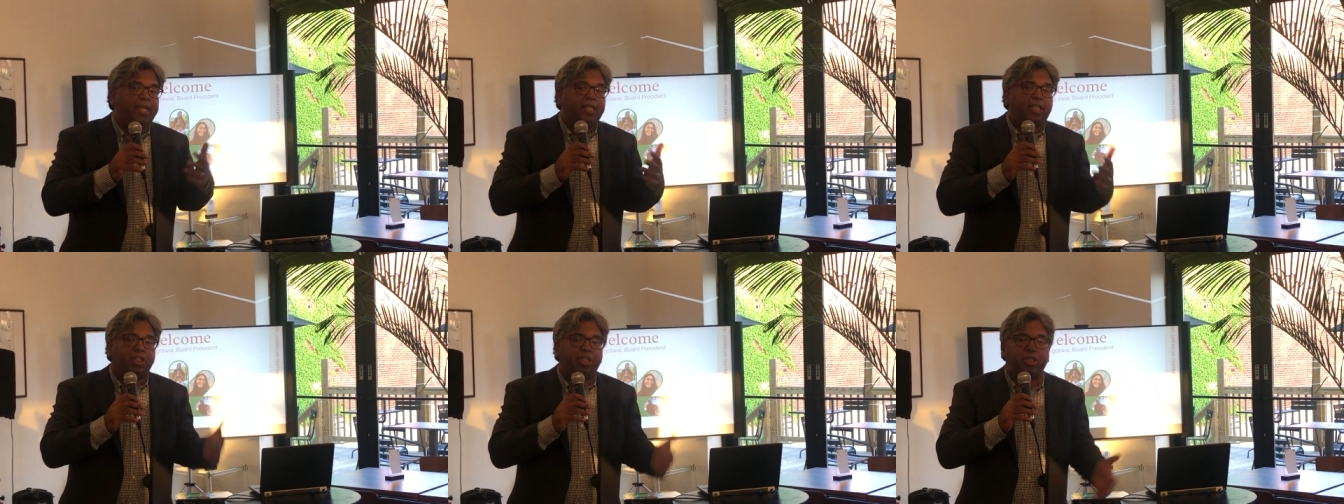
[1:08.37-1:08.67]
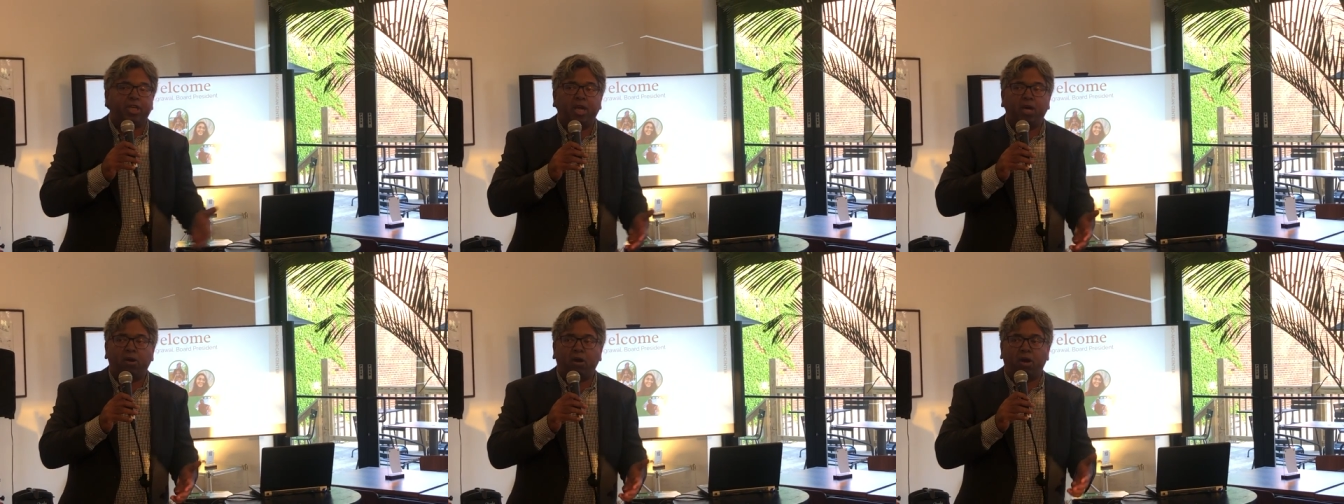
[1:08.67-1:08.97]

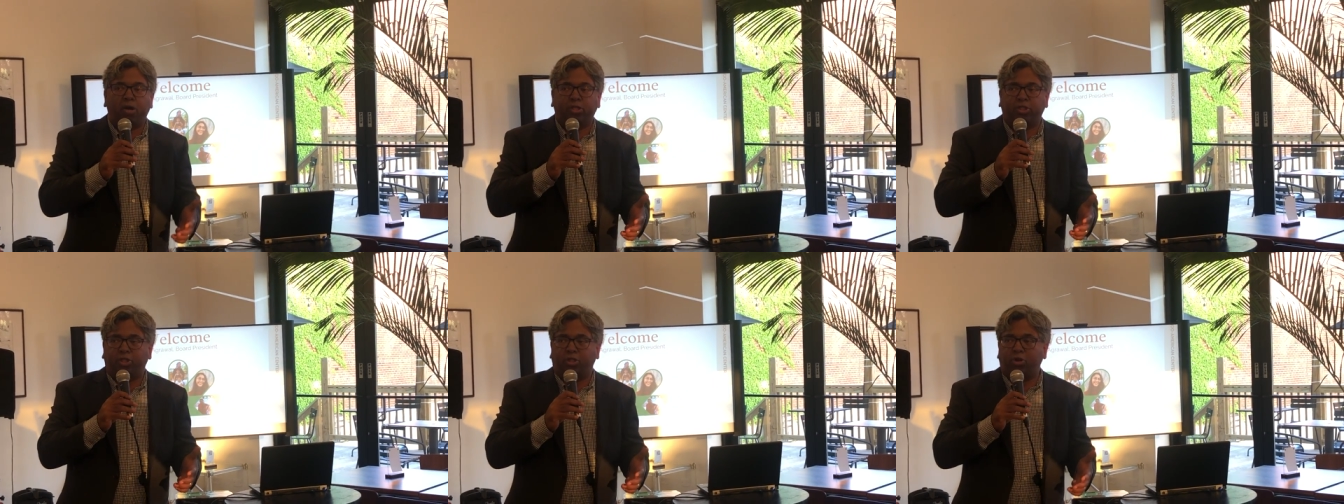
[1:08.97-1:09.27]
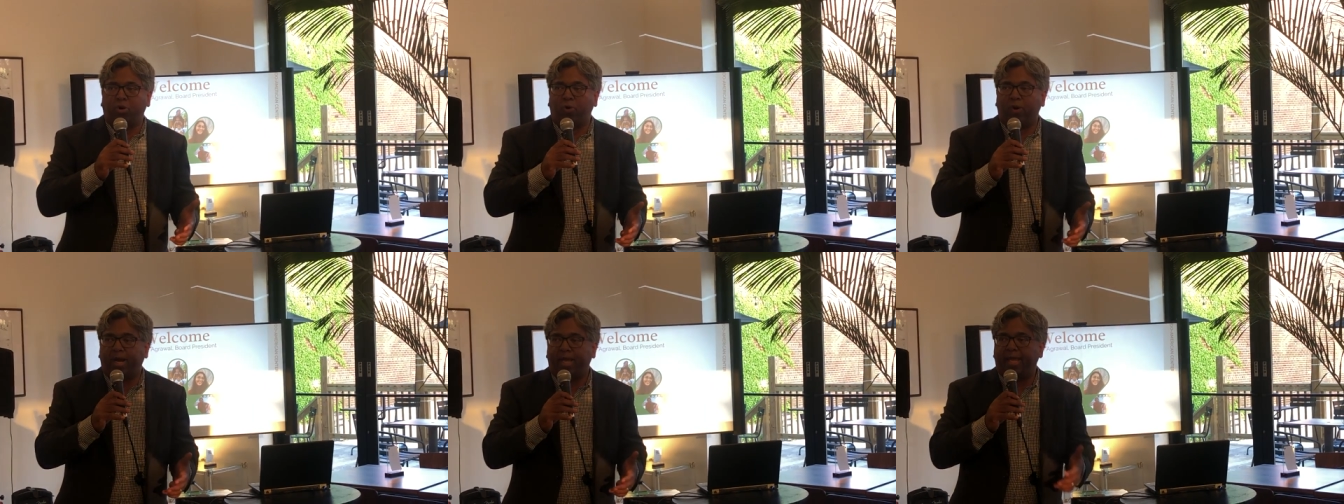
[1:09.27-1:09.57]
share our
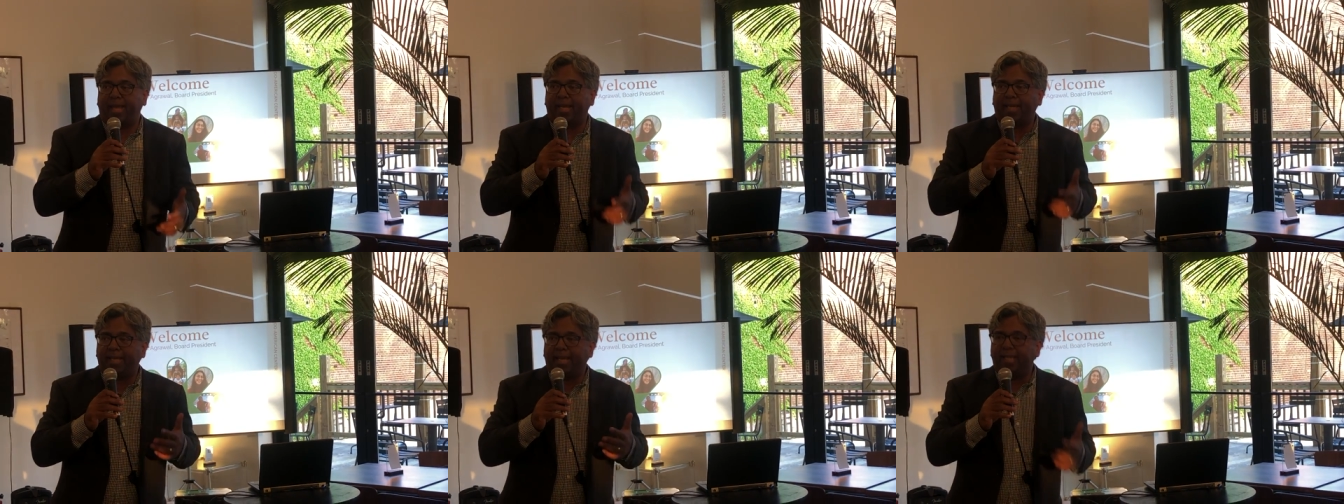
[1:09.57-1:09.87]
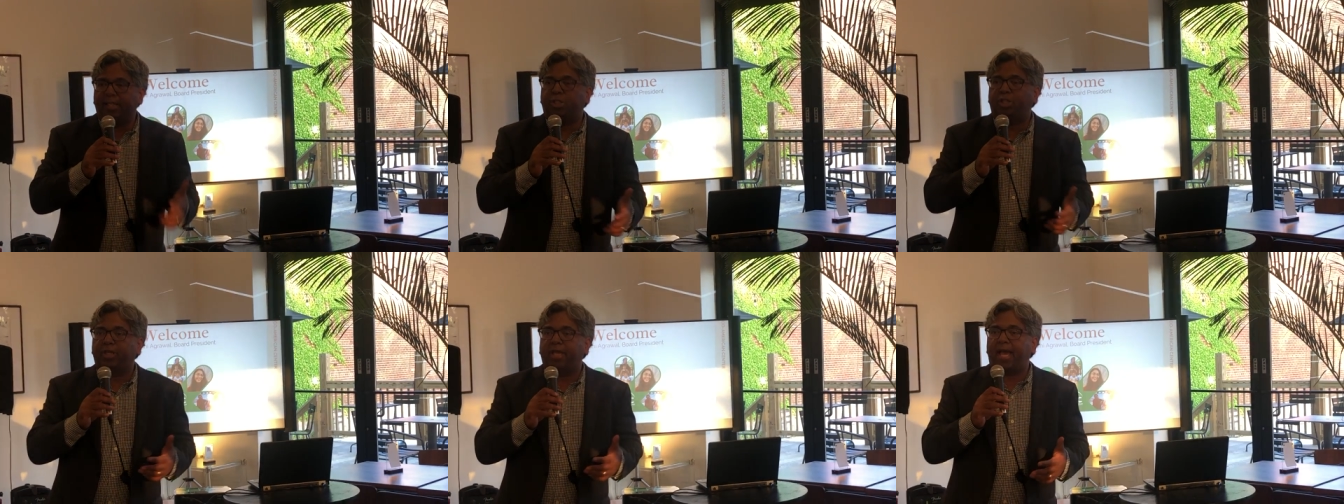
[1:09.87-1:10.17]
story, and
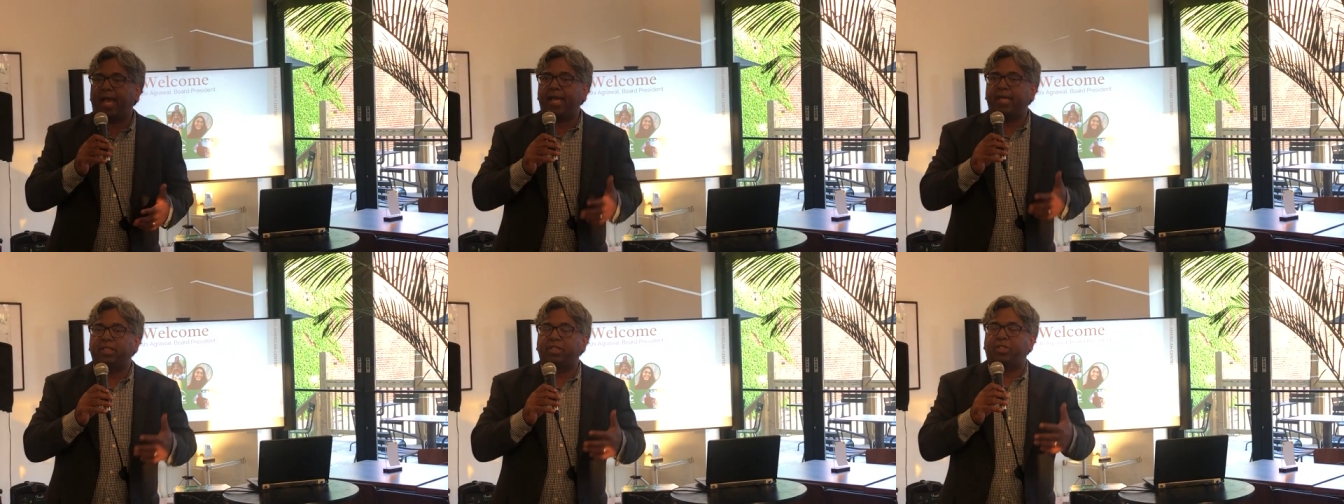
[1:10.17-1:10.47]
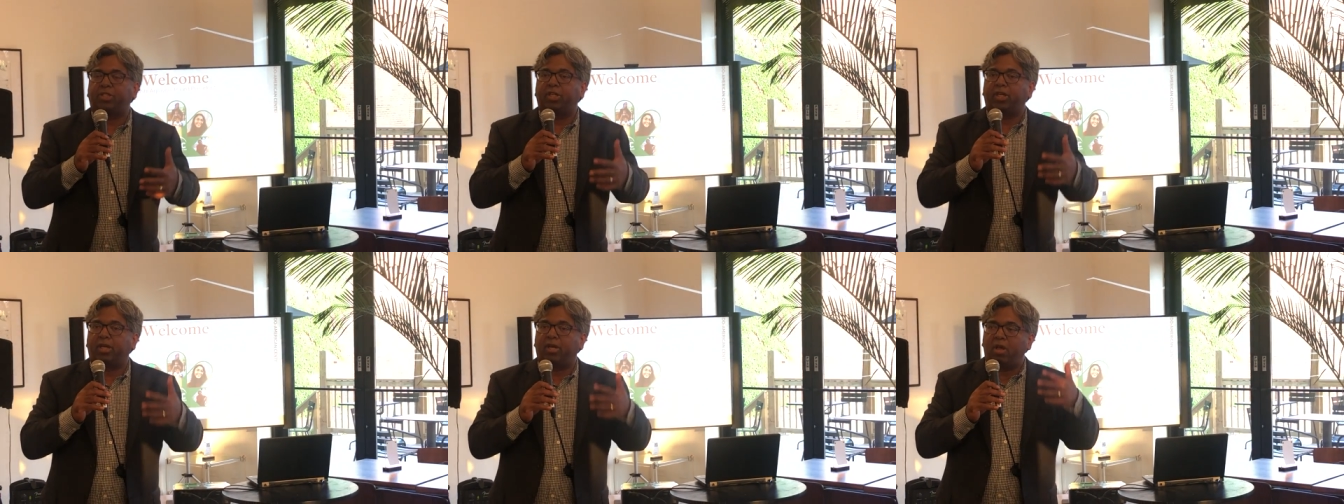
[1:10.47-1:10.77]
get you
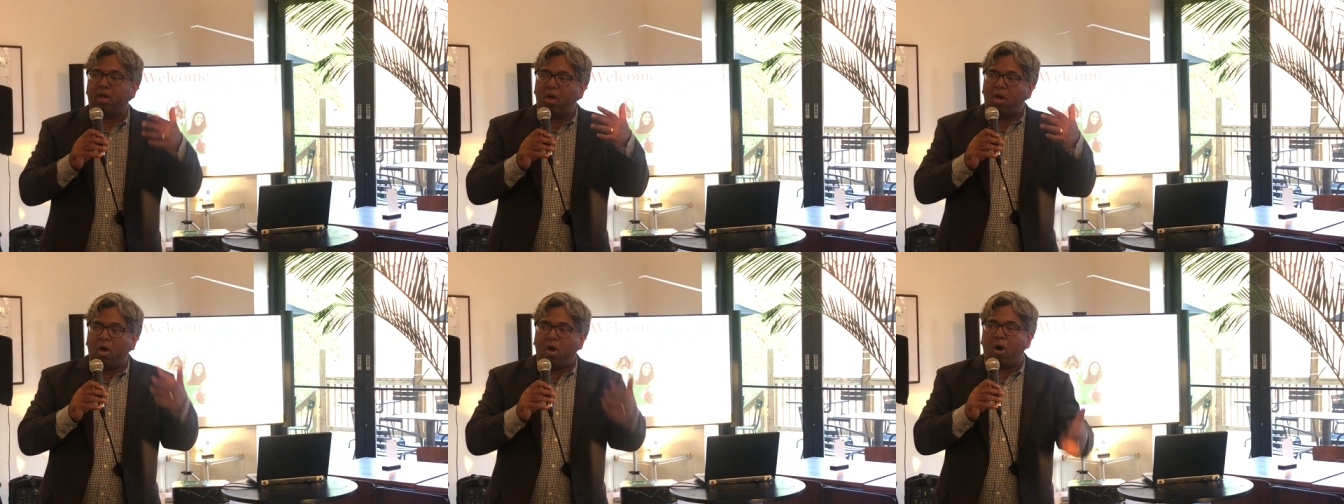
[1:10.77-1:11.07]
guys to